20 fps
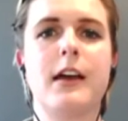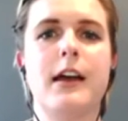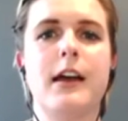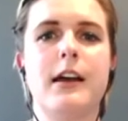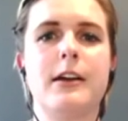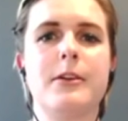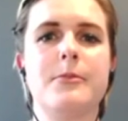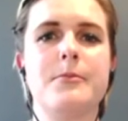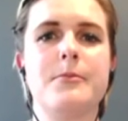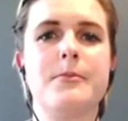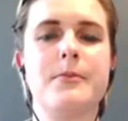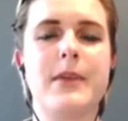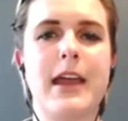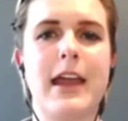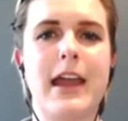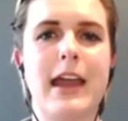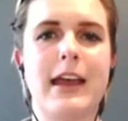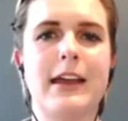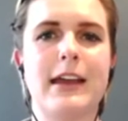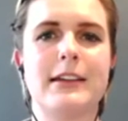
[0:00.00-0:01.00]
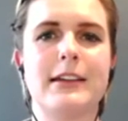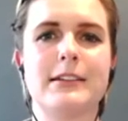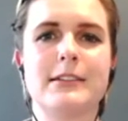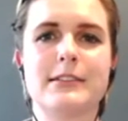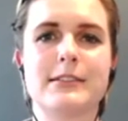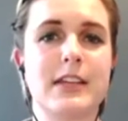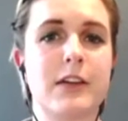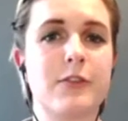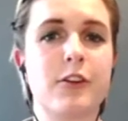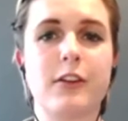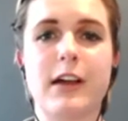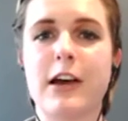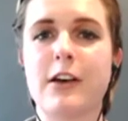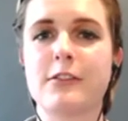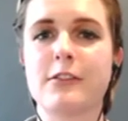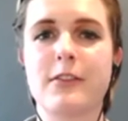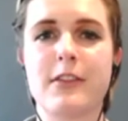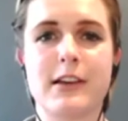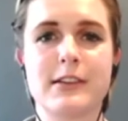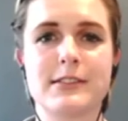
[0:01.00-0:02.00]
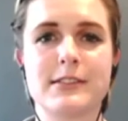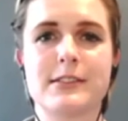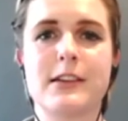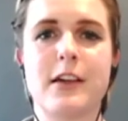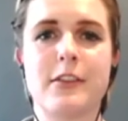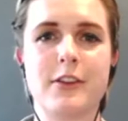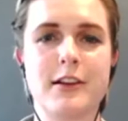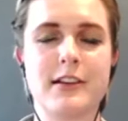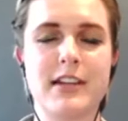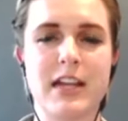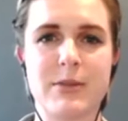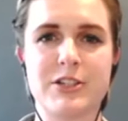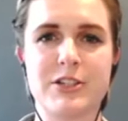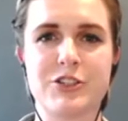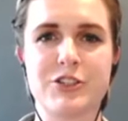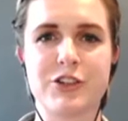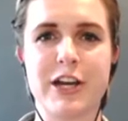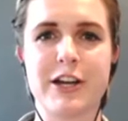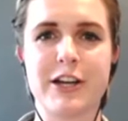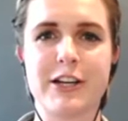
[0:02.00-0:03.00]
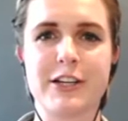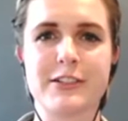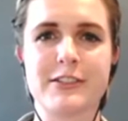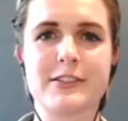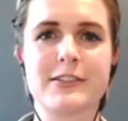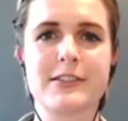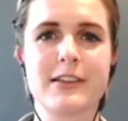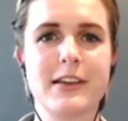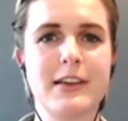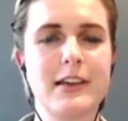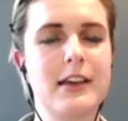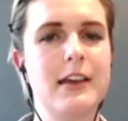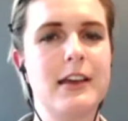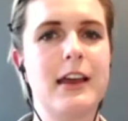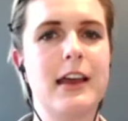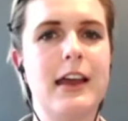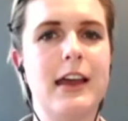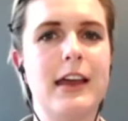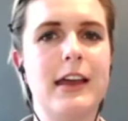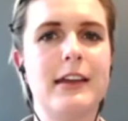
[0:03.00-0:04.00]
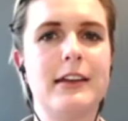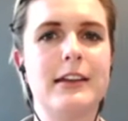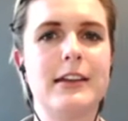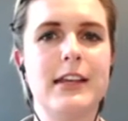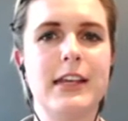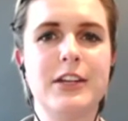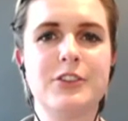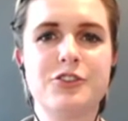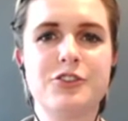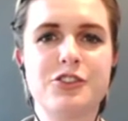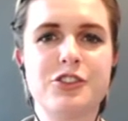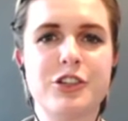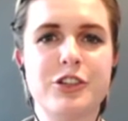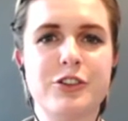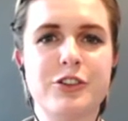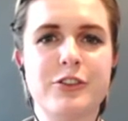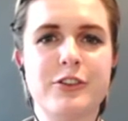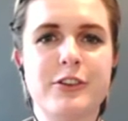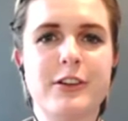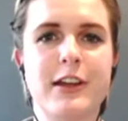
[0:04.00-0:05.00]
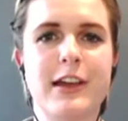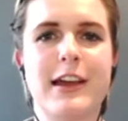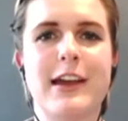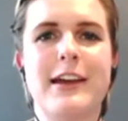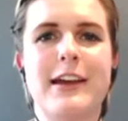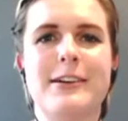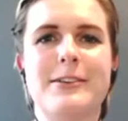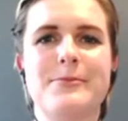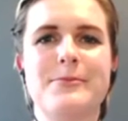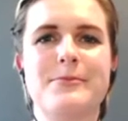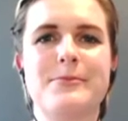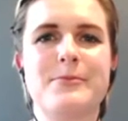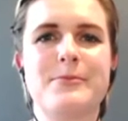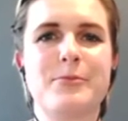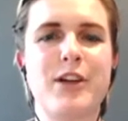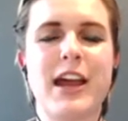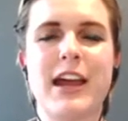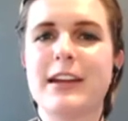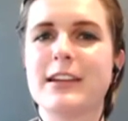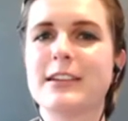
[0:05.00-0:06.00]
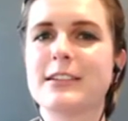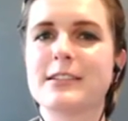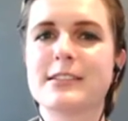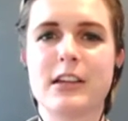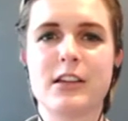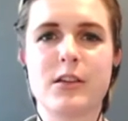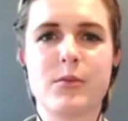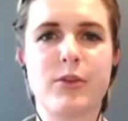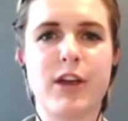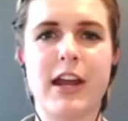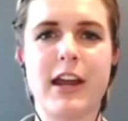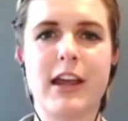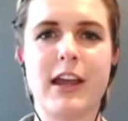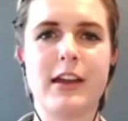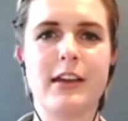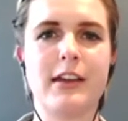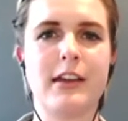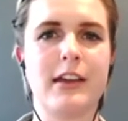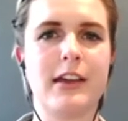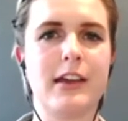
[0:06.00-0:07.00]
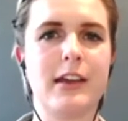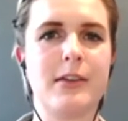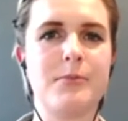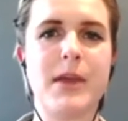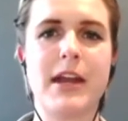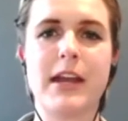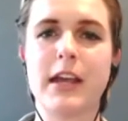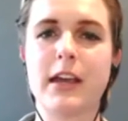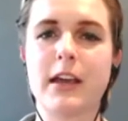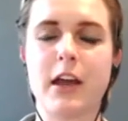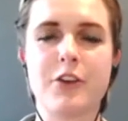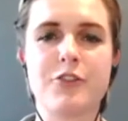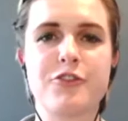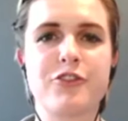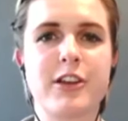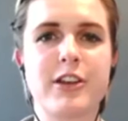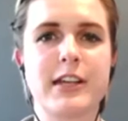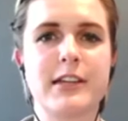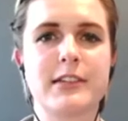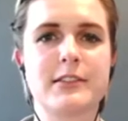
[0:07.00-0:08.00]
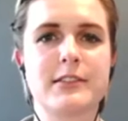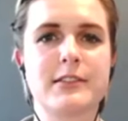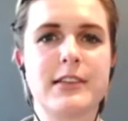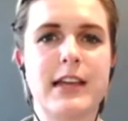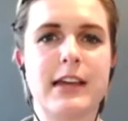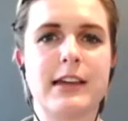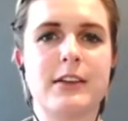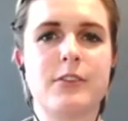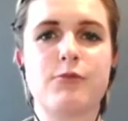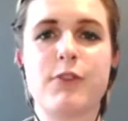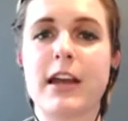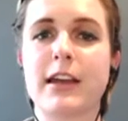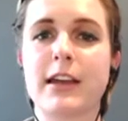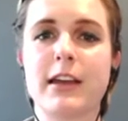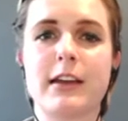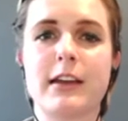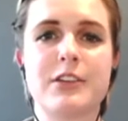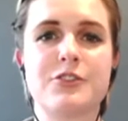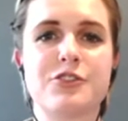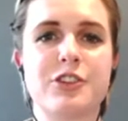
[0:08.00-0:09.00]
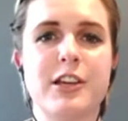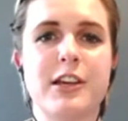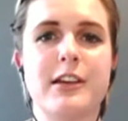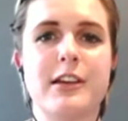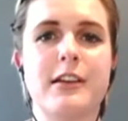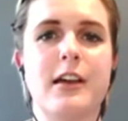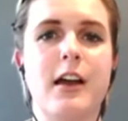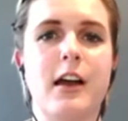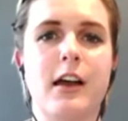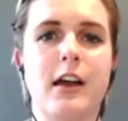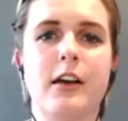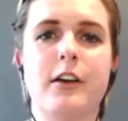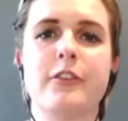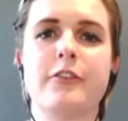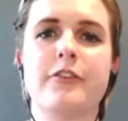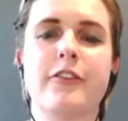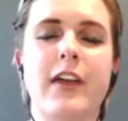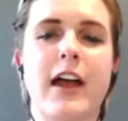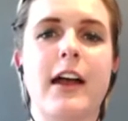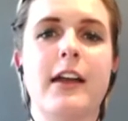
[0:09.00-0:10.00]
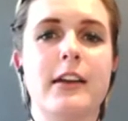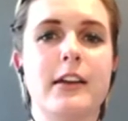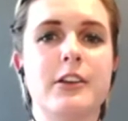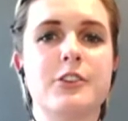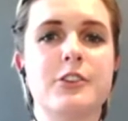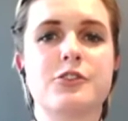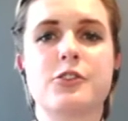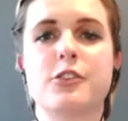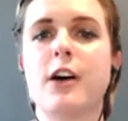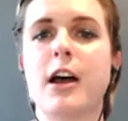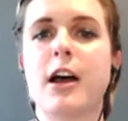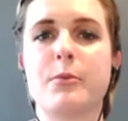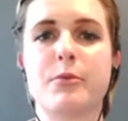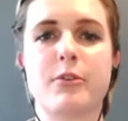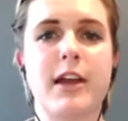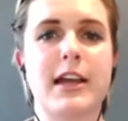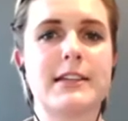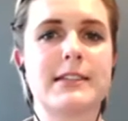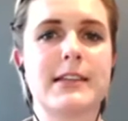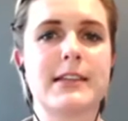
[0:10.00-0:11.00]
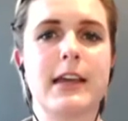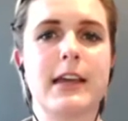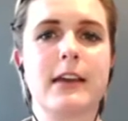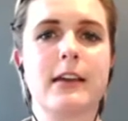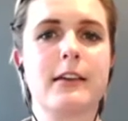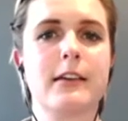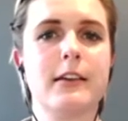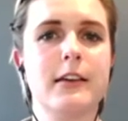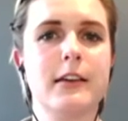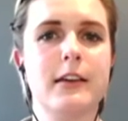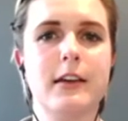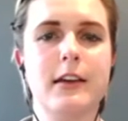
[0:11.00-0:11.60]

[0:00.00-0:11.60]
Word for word: um, and several thousand other demonstrators. And each June, um, Pride is celebrated uh, in many countries in recognition of that initial uprising.